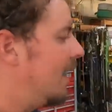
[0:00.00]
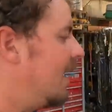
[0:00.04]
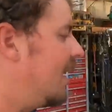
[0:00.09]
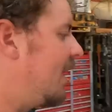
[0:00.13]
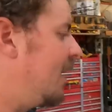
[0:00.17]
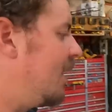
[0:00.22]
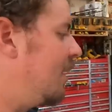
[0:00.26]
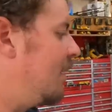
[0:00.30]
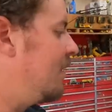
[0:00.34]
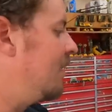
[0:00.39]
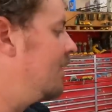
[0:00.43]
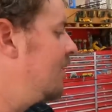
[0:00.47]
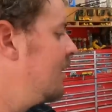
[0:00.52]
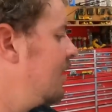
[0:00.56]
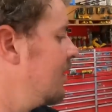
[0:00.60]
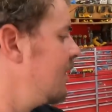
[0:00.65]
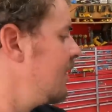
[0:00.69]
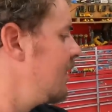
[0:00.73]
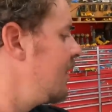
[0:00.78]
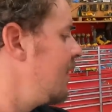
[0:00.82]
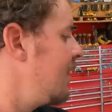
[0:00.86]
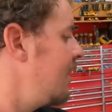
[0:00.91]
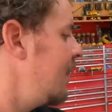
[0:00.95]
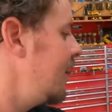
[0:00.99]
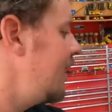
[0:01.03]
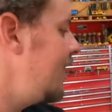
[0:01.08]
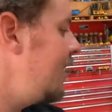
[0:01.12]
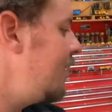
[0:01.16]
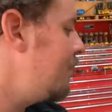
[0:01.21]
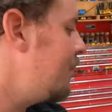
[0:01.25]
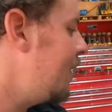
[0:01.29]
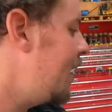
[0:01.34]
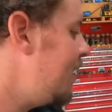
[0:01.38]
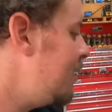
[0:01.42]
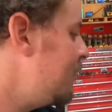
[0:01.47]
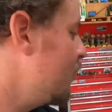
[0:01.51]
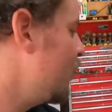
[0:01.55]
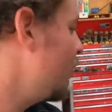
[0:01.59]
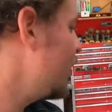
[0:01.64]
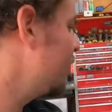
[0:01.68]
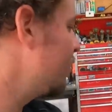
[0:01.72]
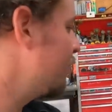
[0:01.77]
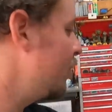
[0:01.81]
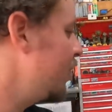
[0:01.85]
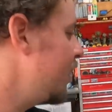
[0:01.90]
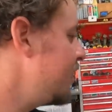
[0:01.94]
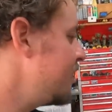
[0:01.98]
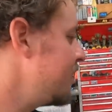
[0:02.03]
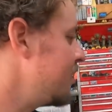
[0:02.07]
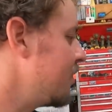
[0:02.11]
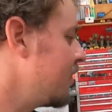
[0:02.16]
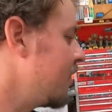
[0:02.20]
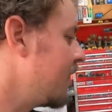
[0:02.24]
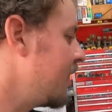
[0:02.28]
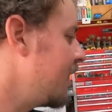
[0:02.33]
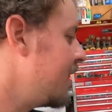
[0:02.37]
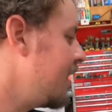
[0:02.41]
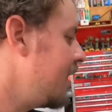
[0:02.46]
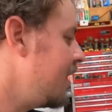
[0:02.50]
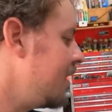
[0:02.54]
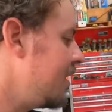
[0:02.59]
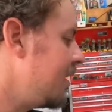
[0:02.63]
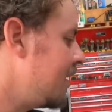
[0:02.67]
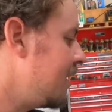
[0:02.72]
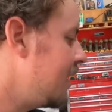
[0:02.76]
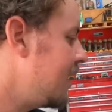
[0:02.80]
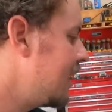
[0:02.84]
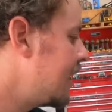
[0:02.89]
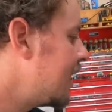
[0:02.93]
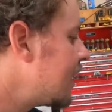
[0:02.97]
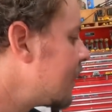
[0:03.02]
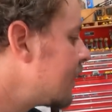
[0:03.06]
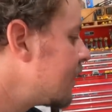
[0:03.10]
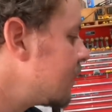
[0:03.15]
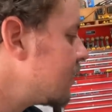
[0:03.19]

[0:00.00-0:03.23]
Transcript: and it made more compression on the thing.